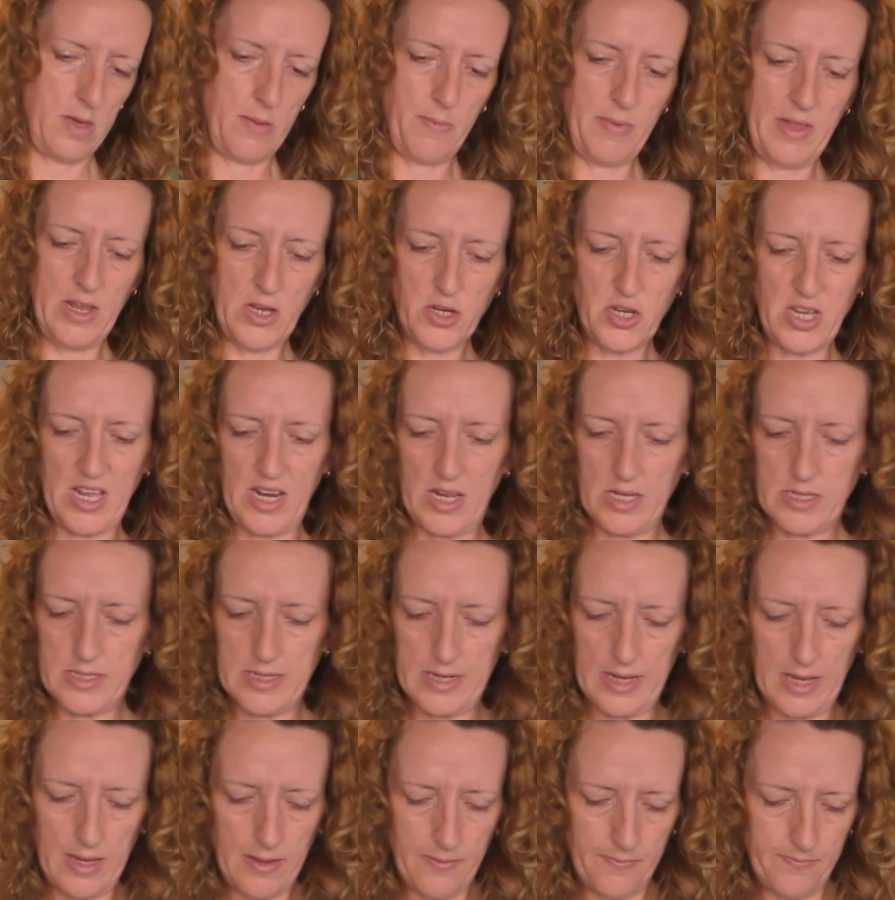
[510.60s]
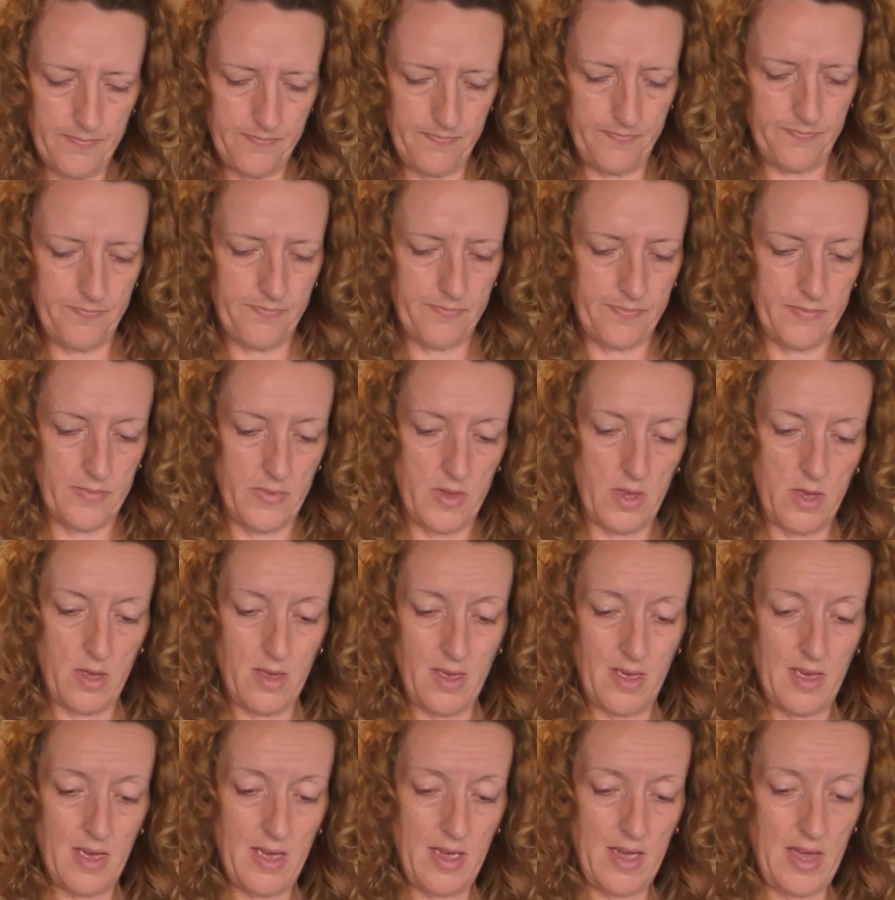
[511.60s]
bit of cheddar today.
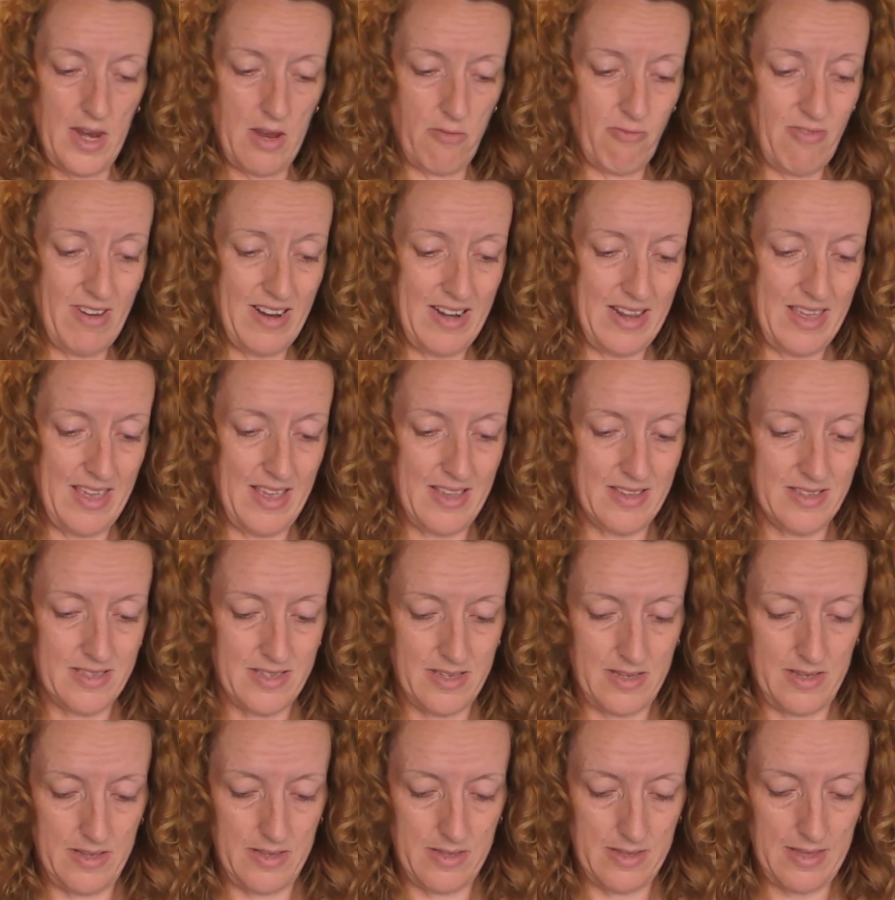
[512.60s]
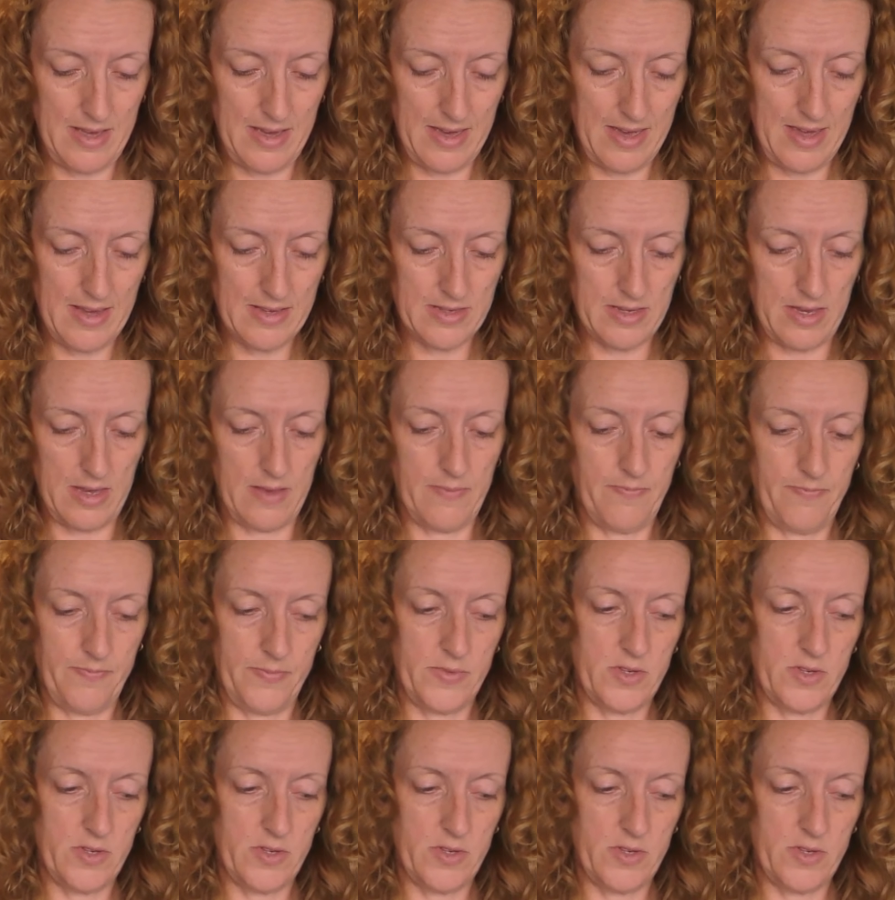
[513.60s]
And it really is that easy.